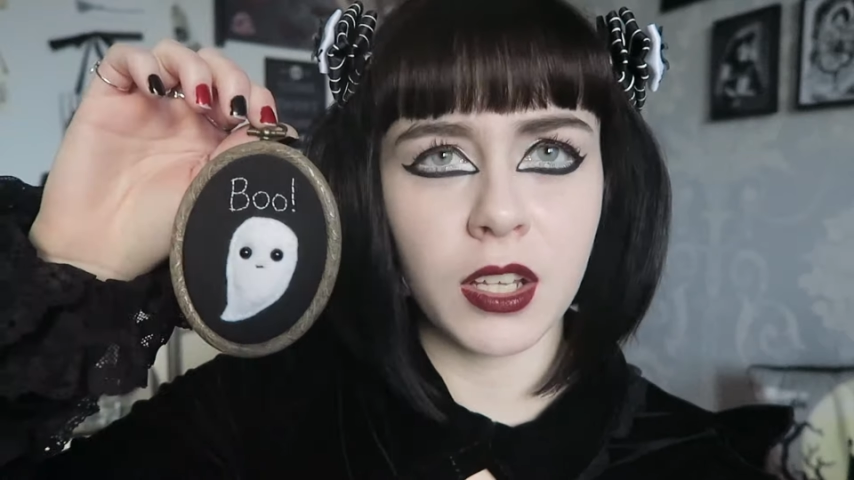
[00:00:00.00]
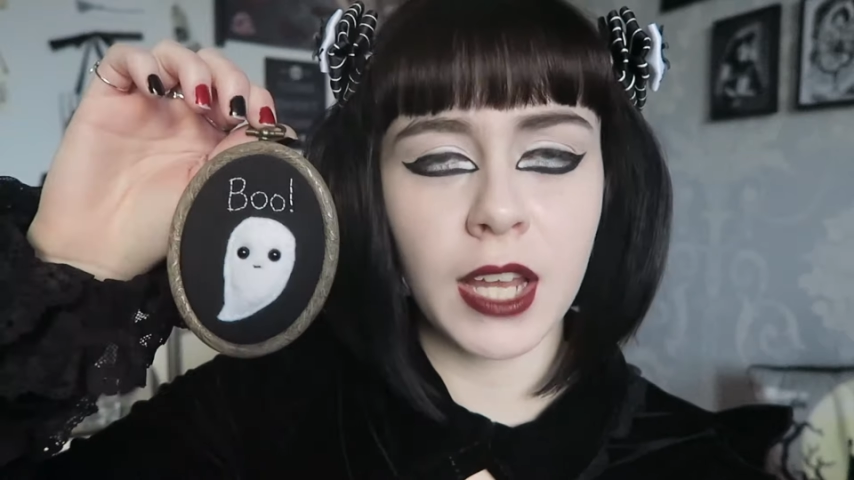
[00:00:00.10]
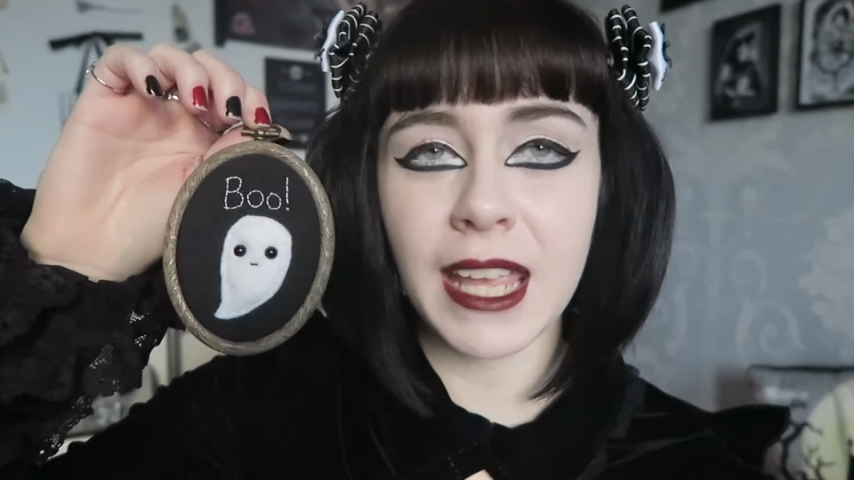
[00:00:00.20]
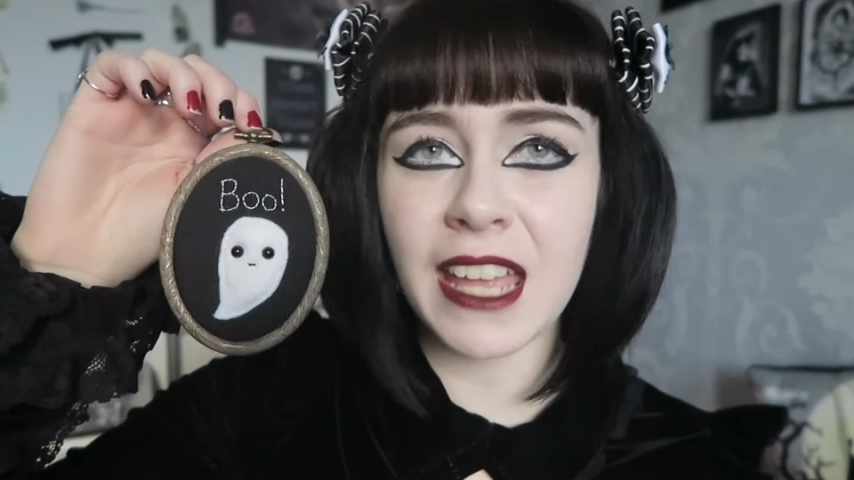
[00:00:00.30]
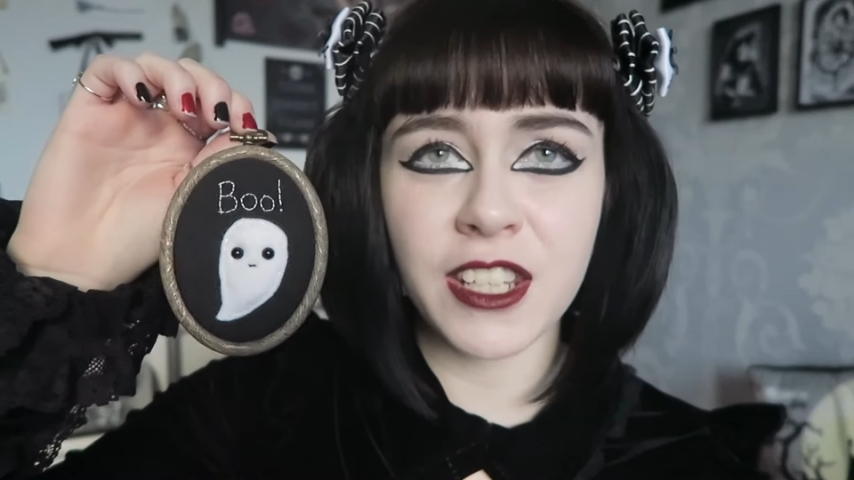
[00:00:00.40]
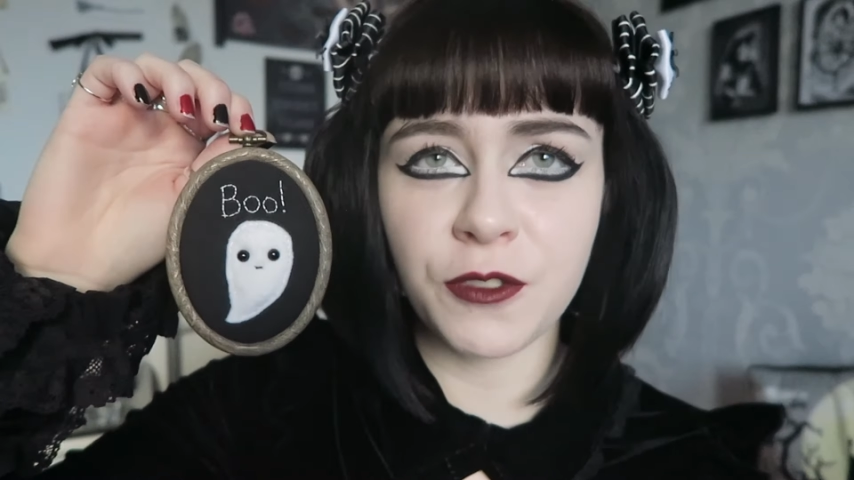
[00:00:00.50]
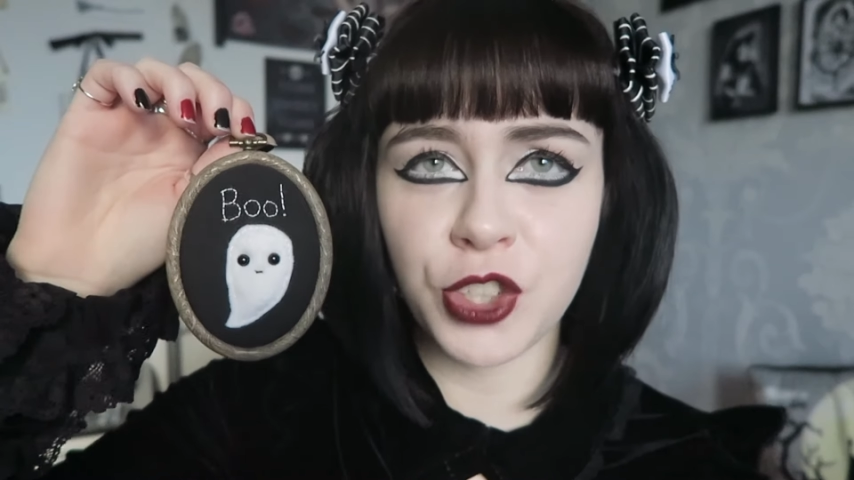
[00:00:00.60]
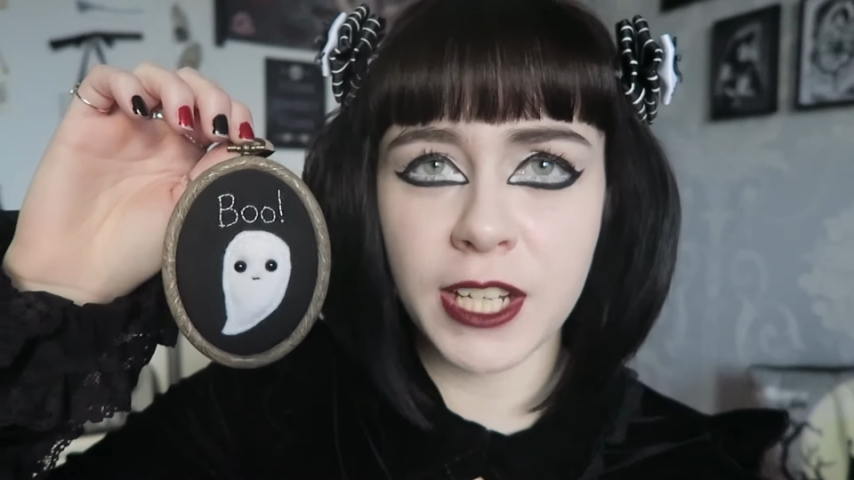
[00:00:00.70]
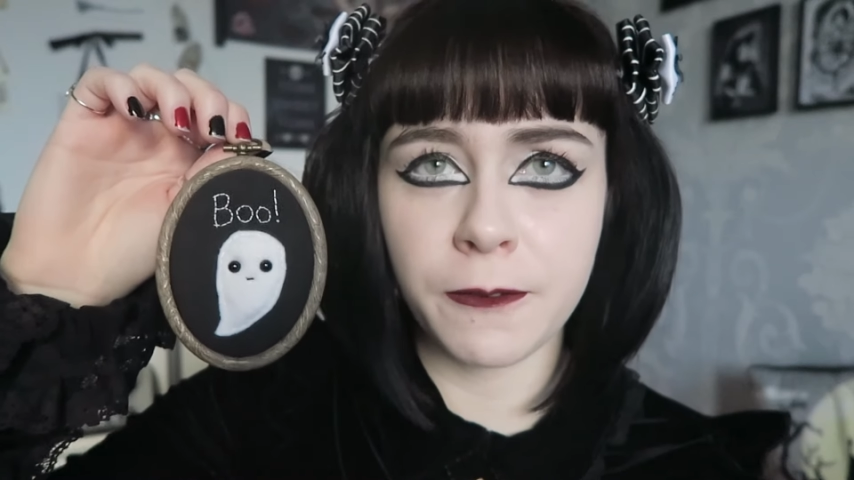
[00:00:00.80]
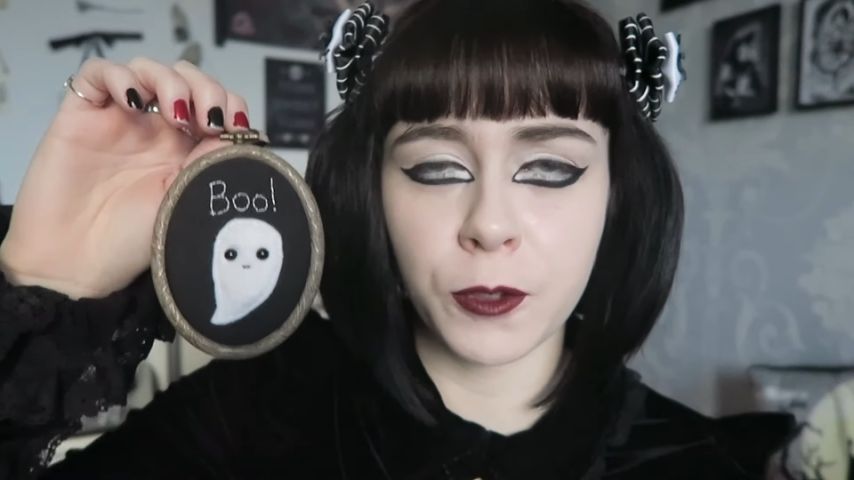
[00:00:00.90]
Again they're
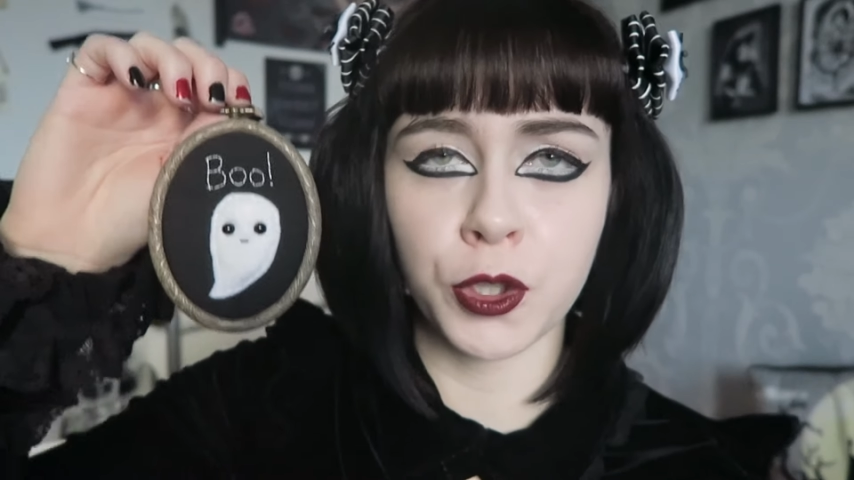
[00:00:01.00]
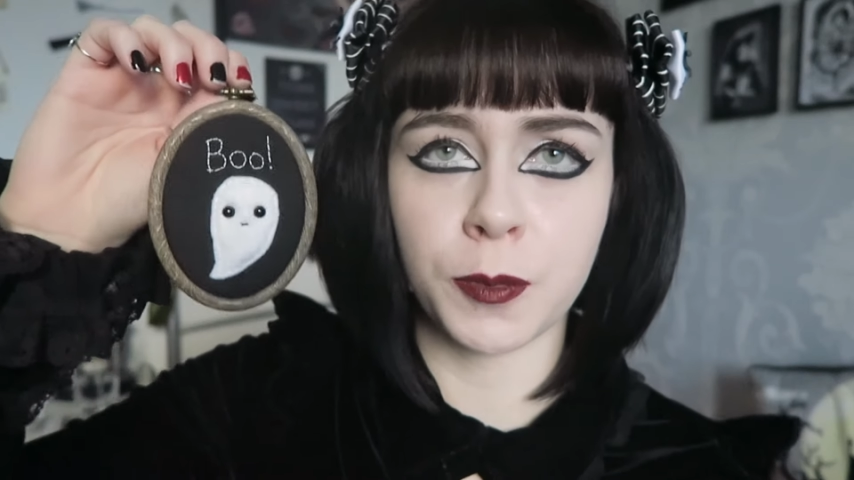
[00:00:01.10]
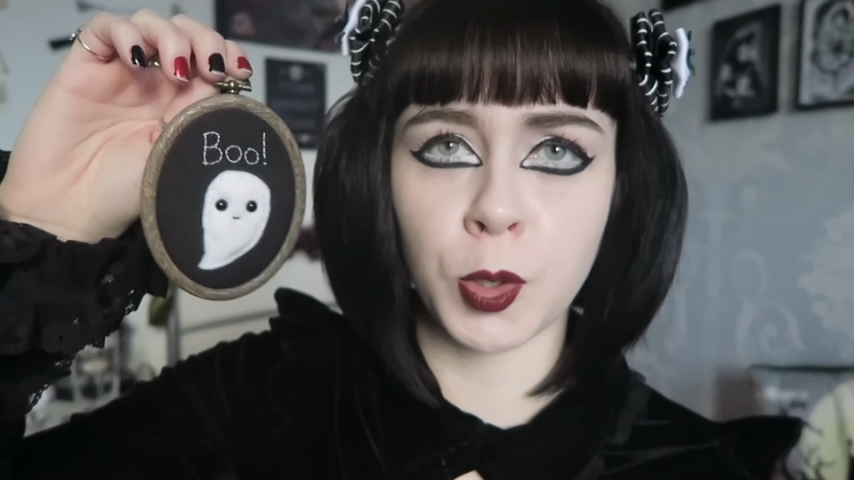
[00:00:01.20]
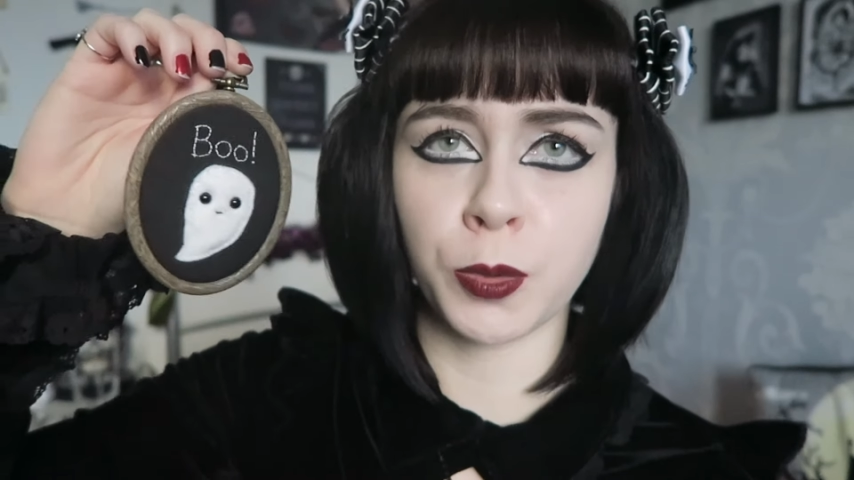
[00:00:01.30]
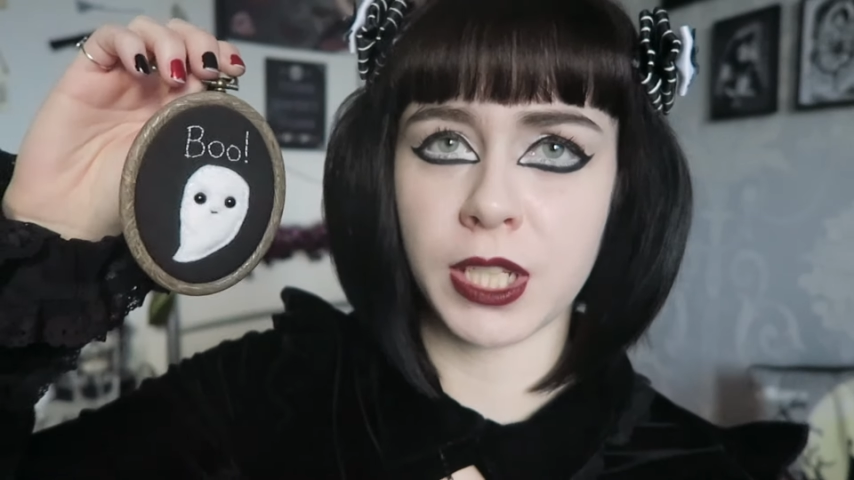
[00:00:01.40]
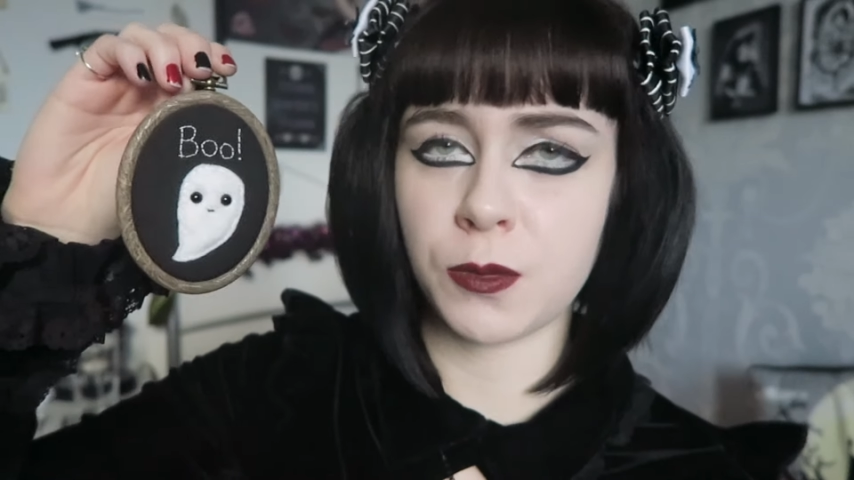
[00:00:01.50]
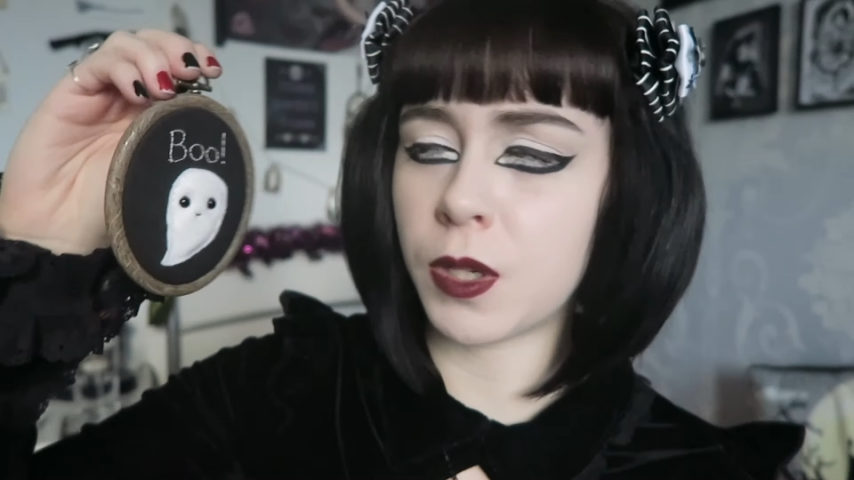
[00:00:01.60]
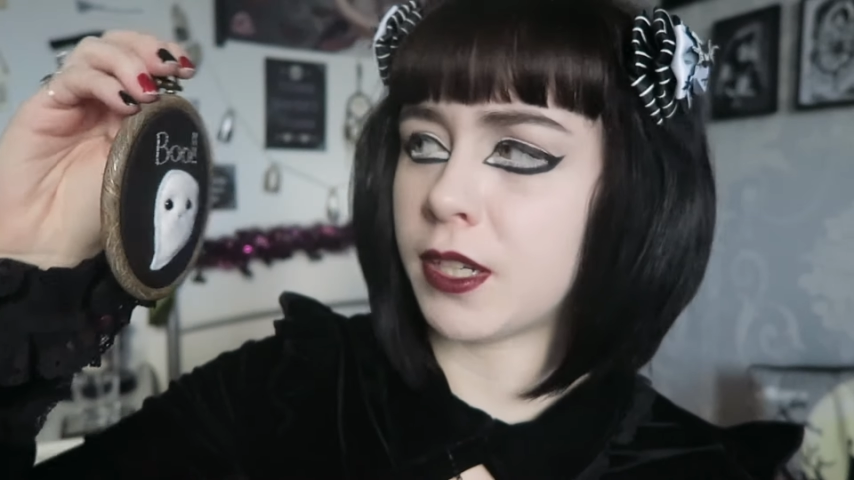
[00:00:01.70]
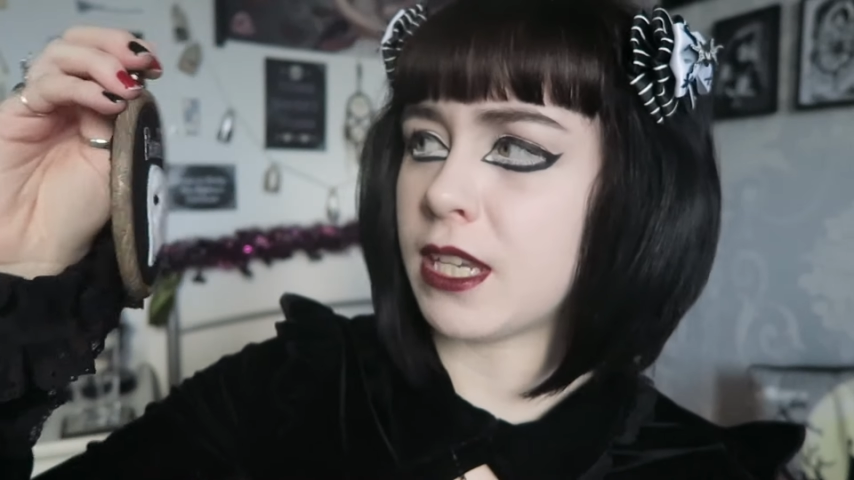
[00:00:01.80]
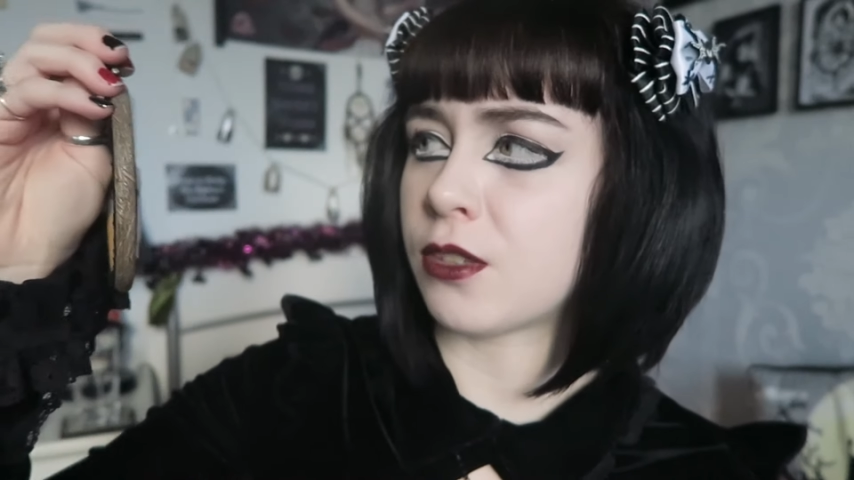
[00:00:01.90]
really affordable this
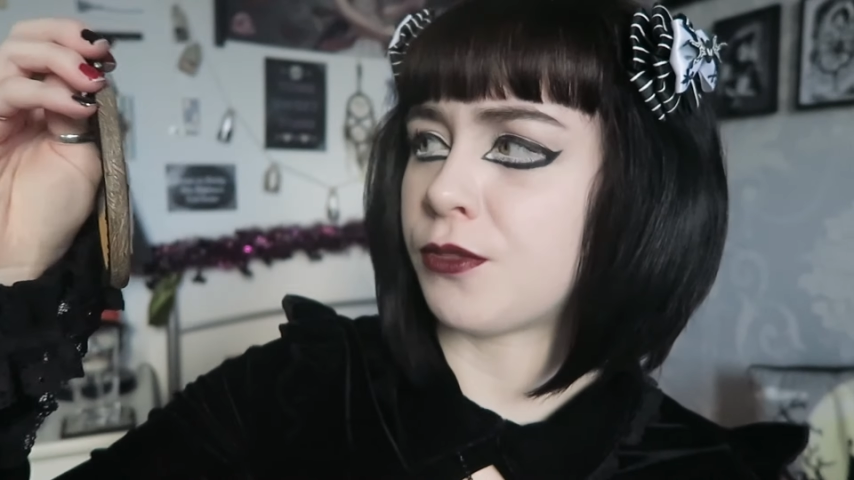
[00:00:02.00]
one is